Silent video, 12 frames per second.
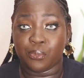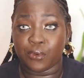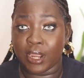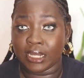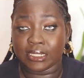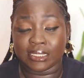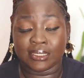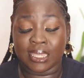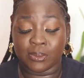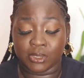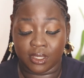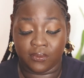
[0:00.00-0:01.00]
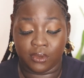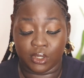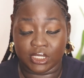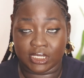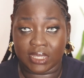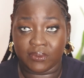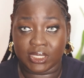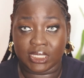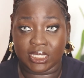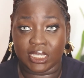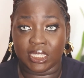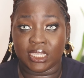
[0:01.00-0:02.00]
brand in terms of
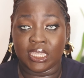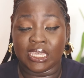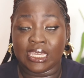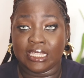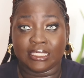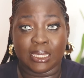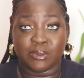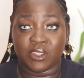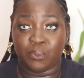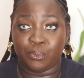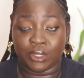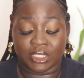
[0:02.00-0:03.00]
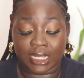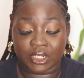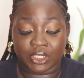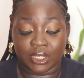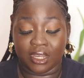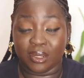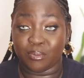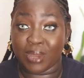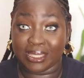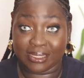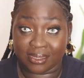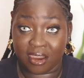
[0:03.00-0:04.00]
longevity, in terms of projection.
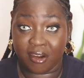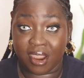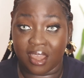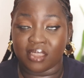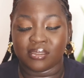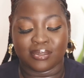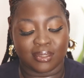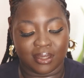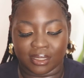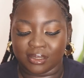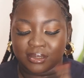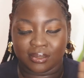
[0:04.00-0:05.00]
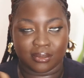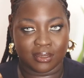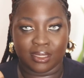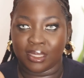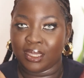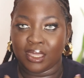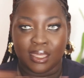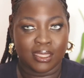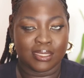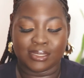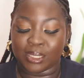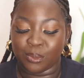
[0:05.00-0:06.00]
Mancera has got
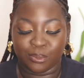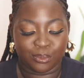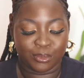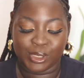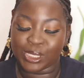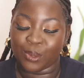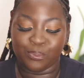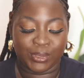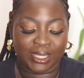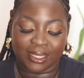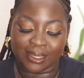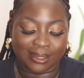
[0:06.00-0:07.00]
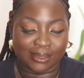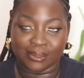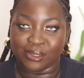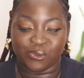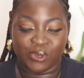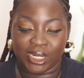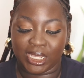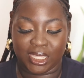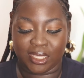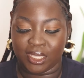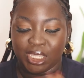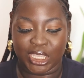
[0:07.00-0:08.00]
some big guns, really.
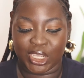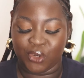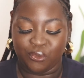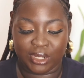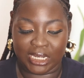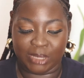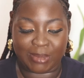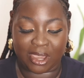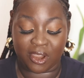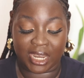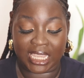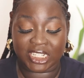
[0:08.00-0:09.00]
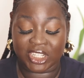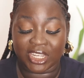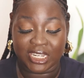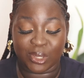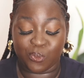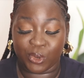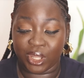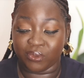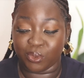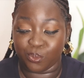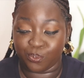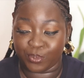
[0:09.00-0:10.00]
Really, in my collection, they're one
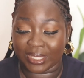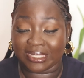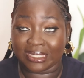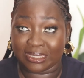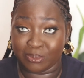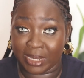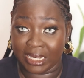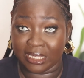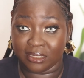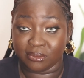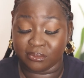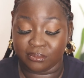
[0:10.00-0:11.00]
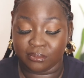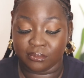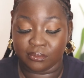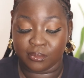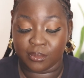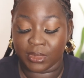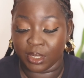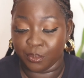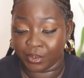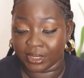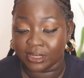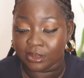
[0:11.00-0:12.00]
of the best smelling
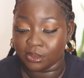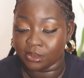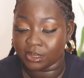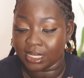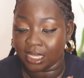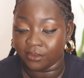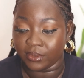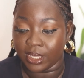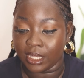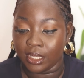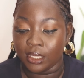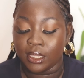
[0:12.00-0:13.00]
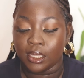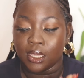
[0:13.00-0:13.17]
bottles ever.